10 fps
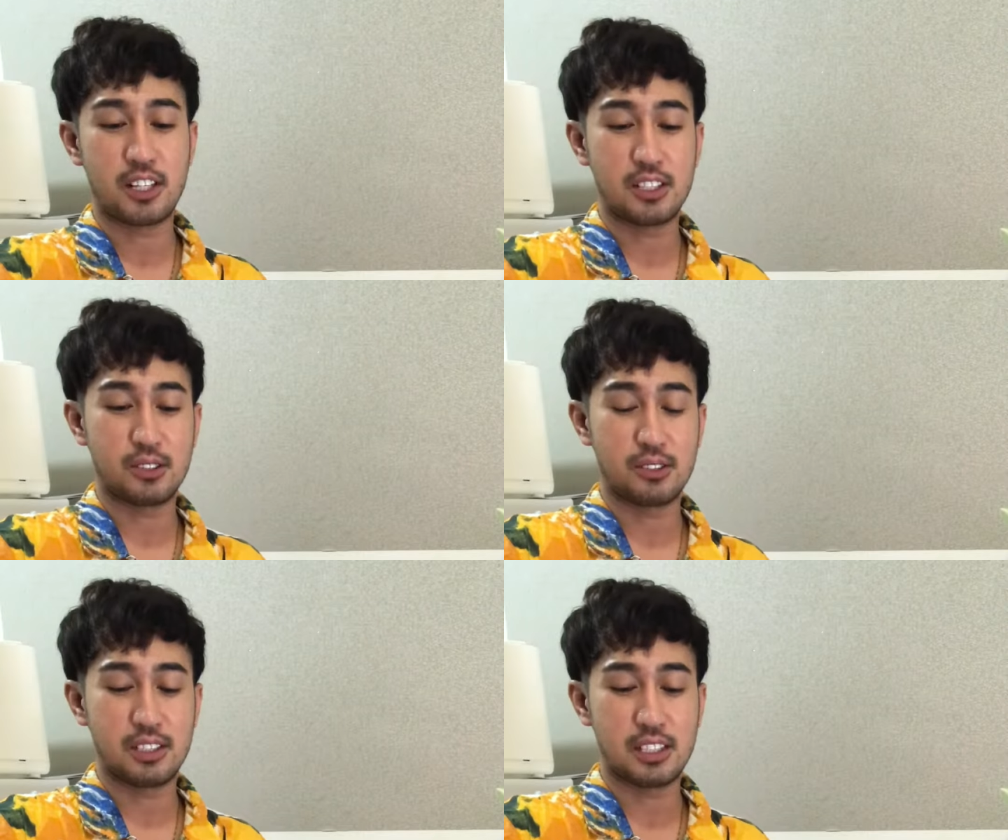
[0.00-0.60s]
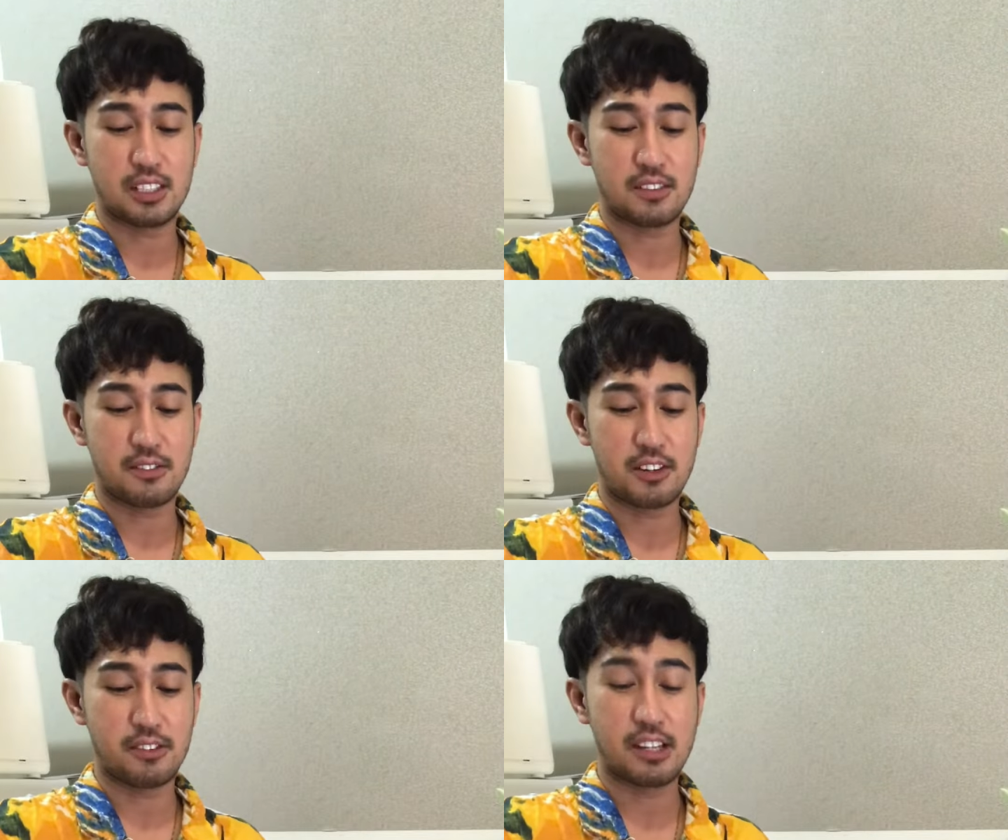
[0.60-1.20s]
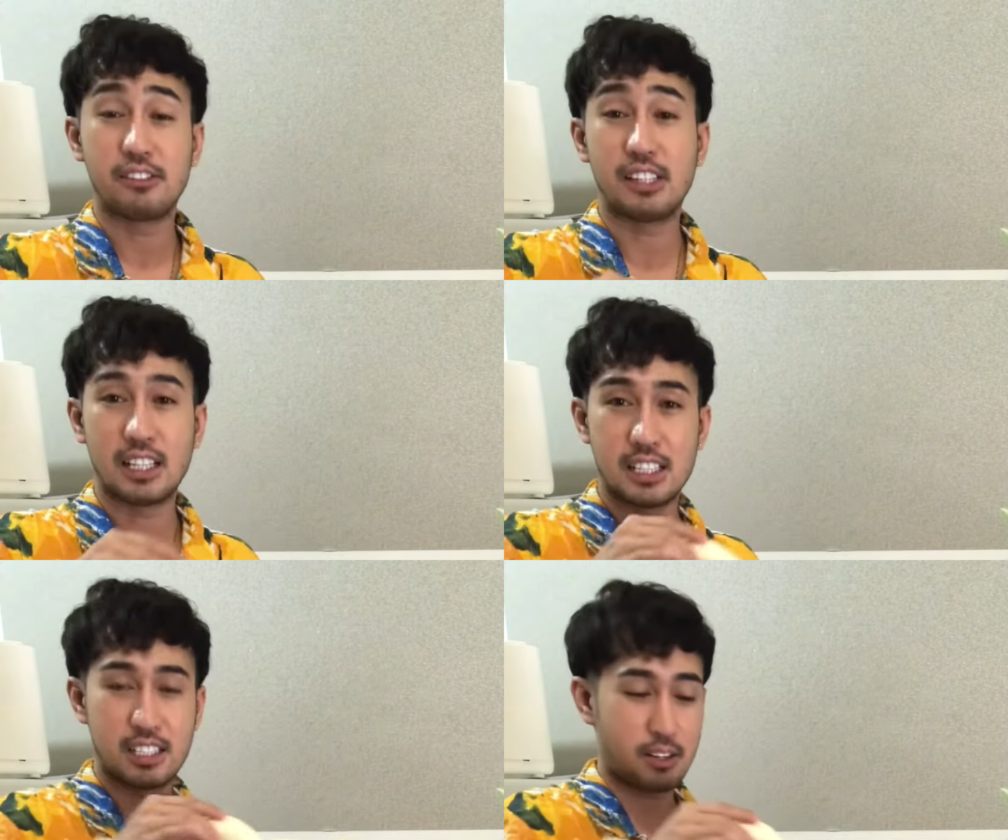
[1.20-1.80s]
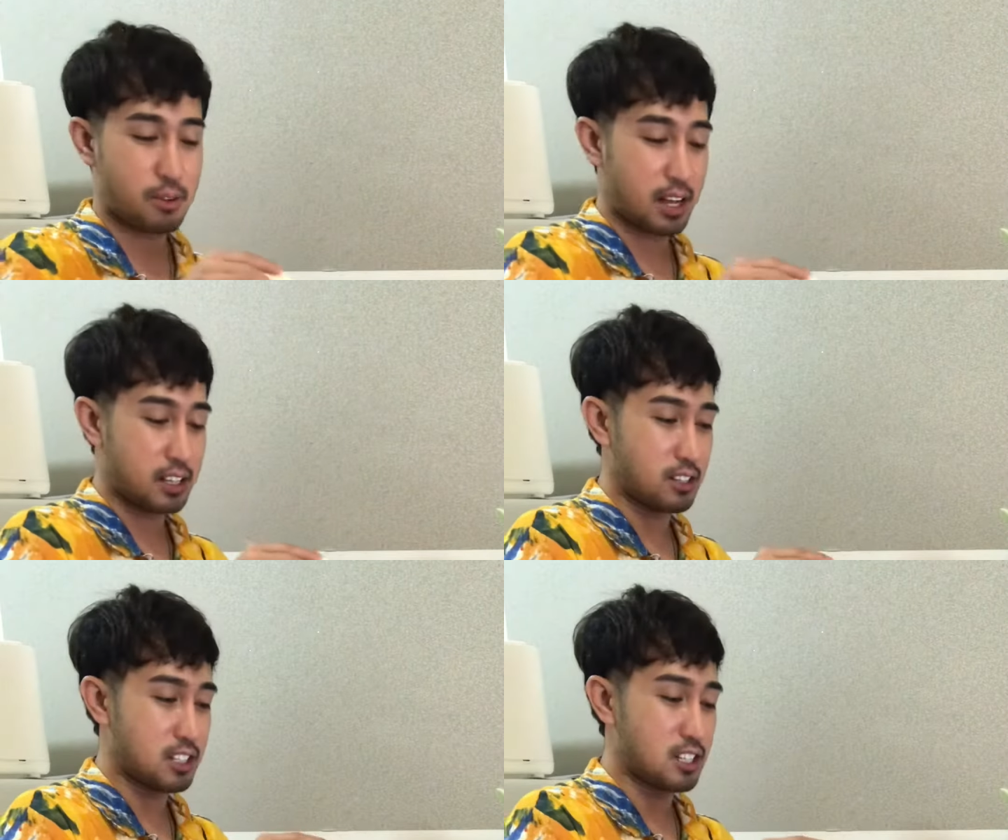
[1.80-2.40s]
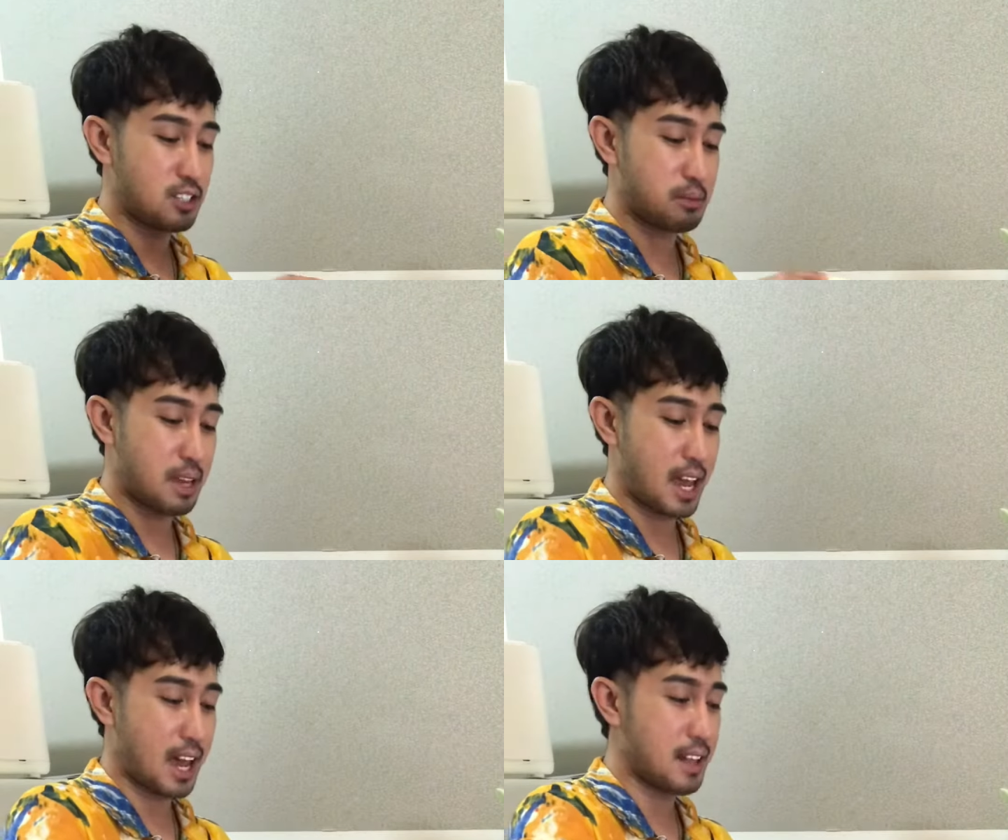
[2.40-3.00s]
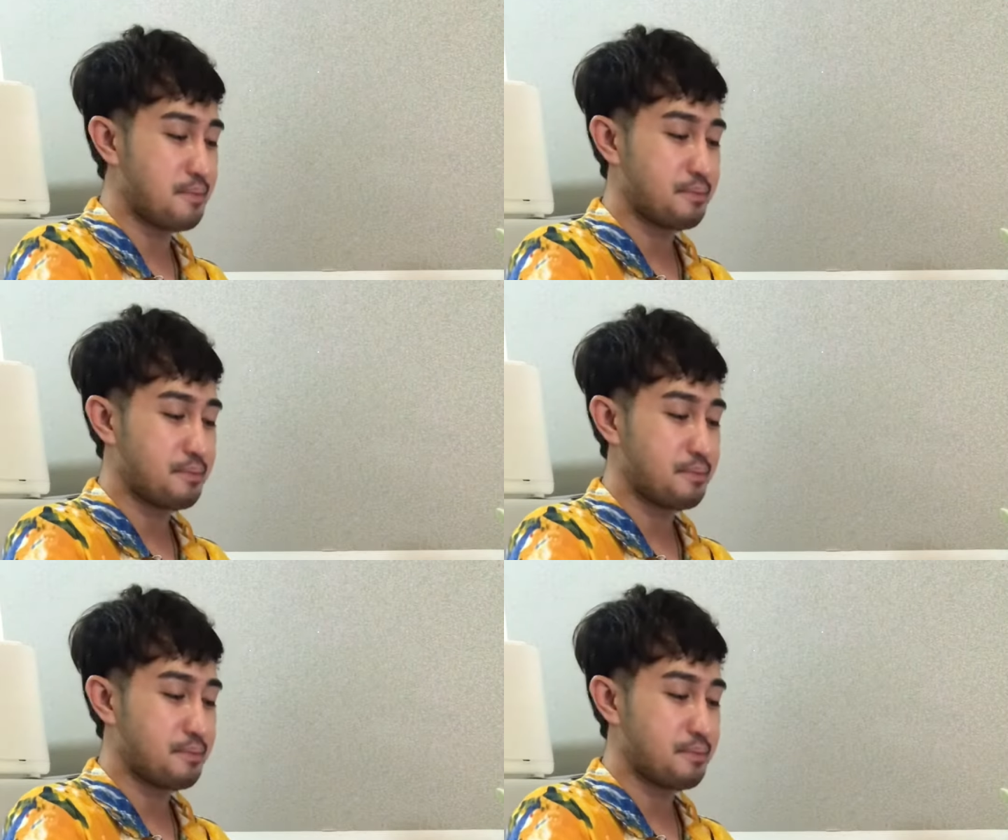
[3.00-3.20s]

So this is a very realistic one. So this is my hand.